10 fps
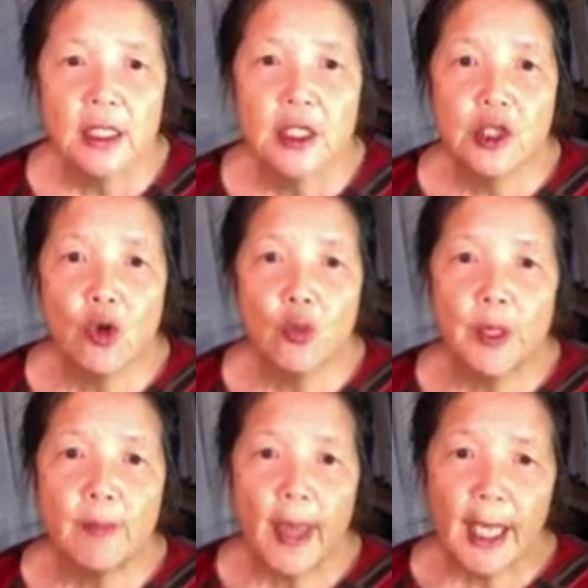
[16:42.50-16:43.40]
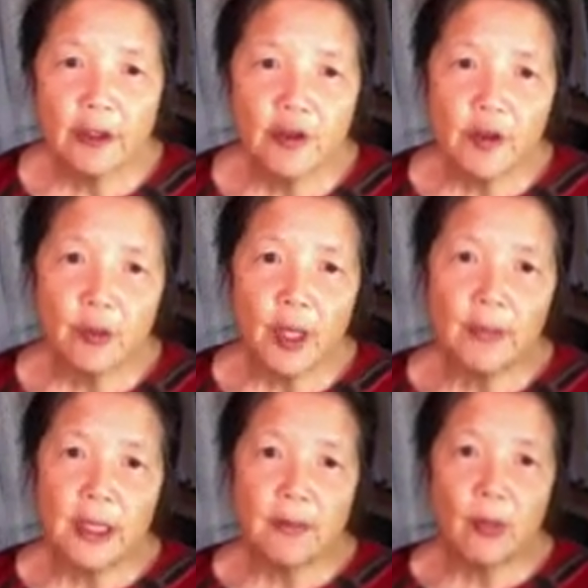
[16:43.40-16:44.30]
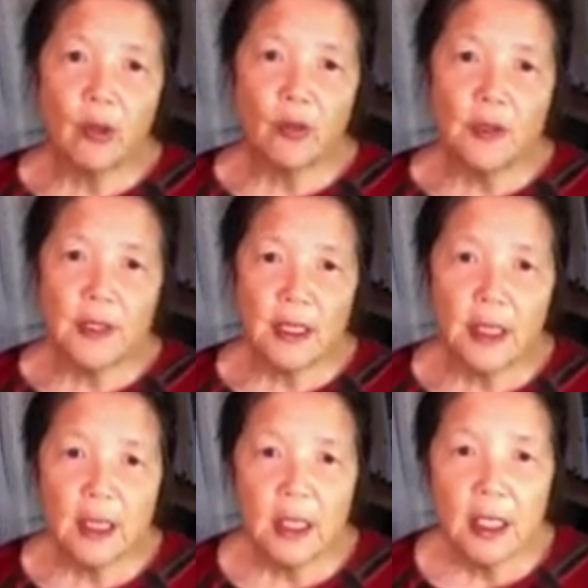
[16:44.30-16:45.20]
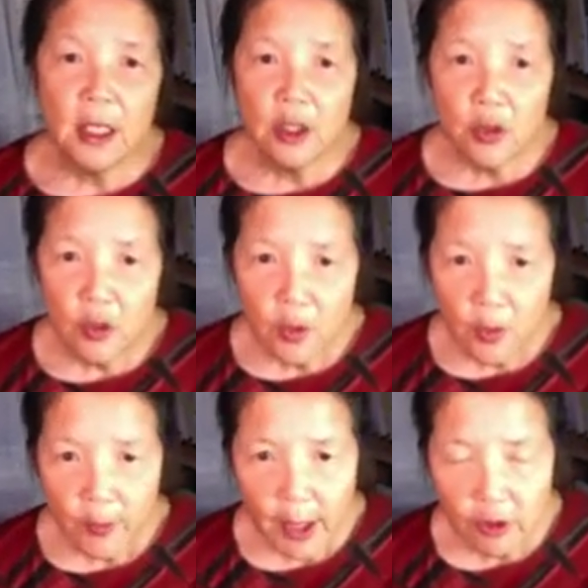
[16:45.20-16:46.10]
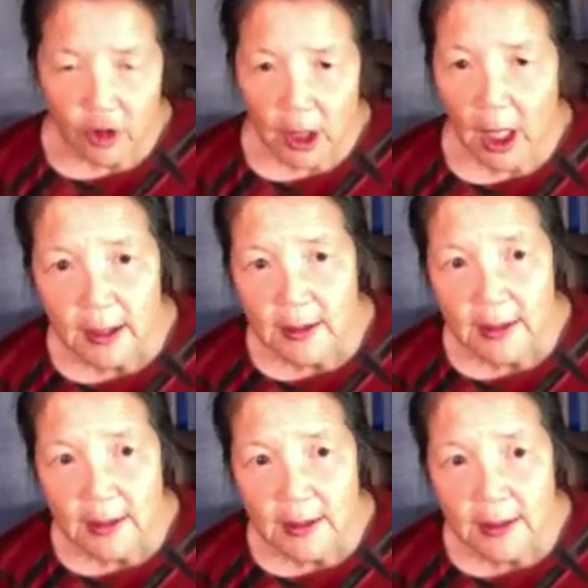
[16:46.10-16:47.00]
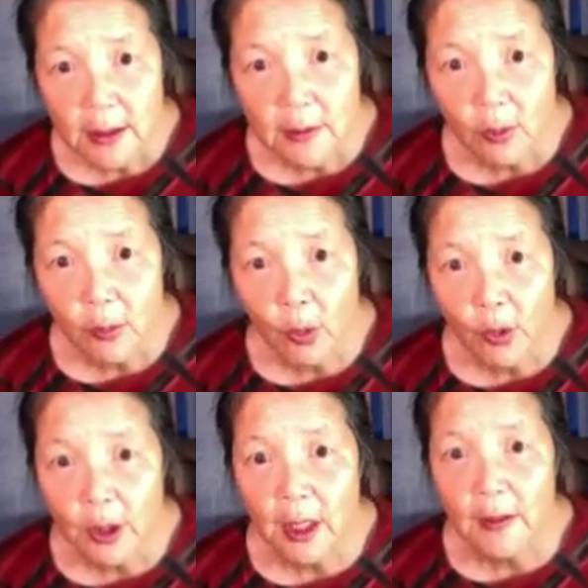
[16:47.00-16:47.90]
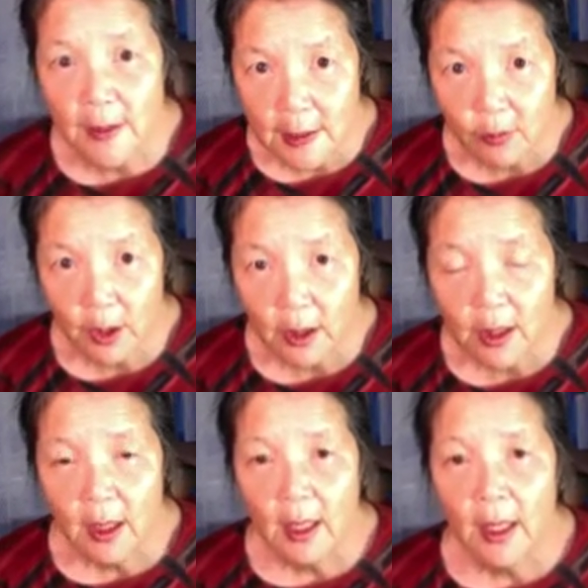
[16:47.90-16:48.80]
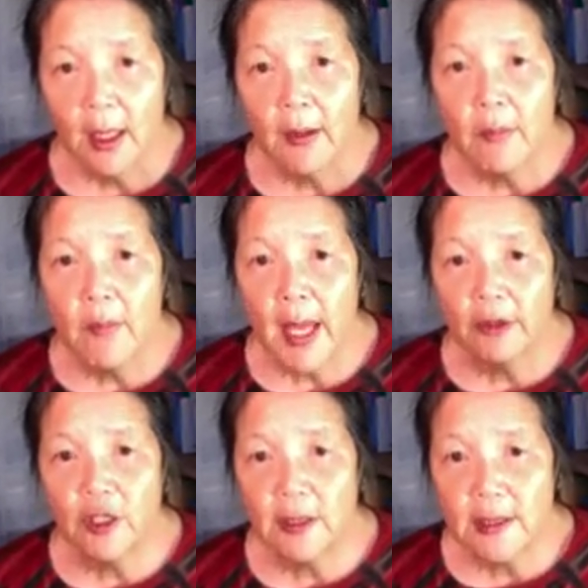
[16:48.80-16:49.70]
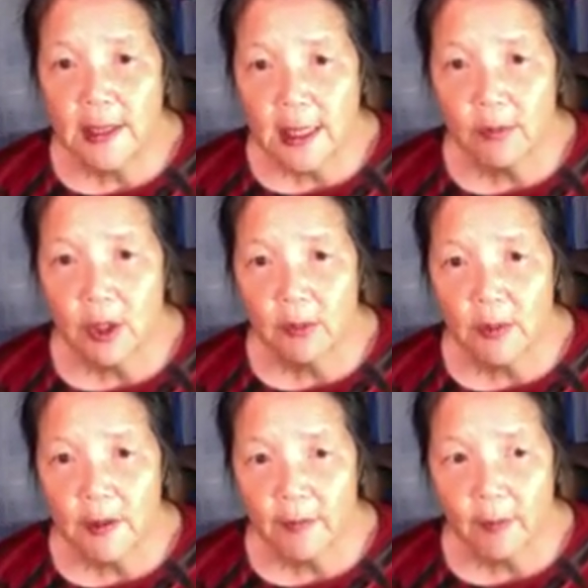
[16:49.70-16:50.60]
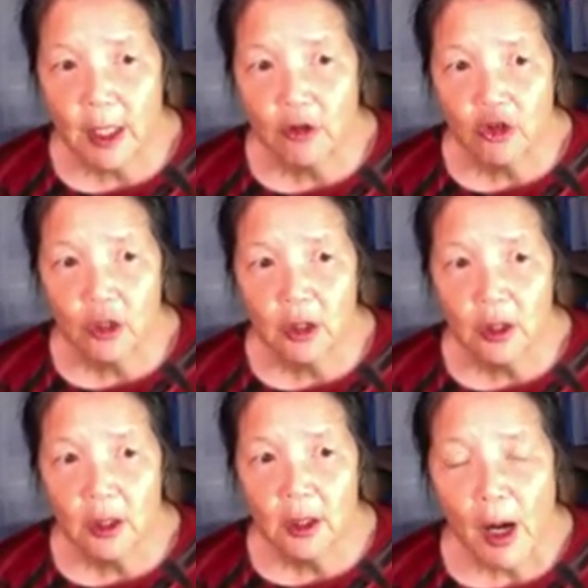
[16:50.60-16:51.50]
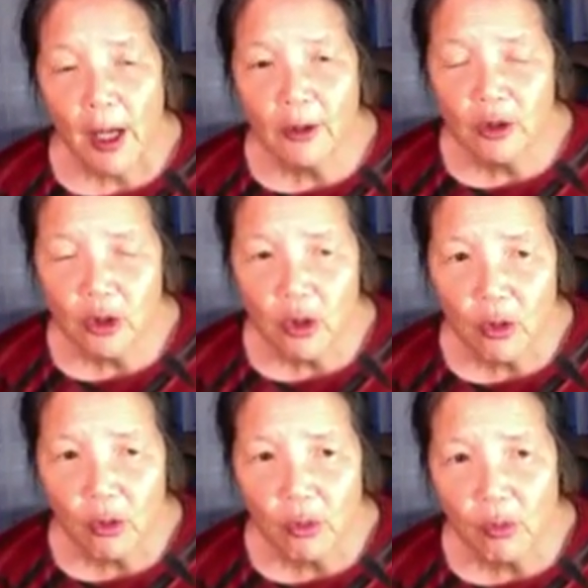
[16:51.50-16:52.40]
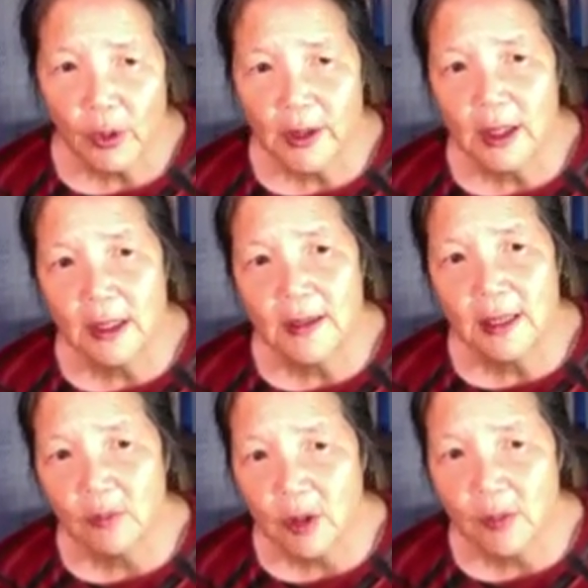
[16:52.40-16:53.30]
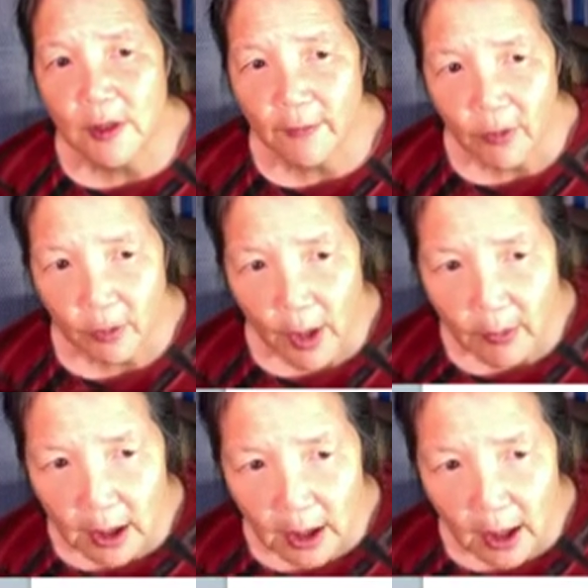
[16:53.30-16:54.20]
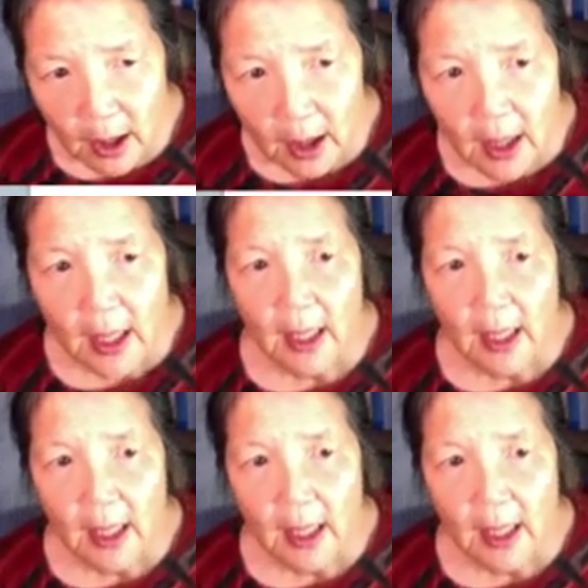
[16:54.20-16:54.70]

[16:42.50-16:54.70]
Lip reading: So we match the remedy potency to the patient. That isn't nearly so important as this one, matching the symptoms of the patient. How do you know what the symptoms of the remedy are?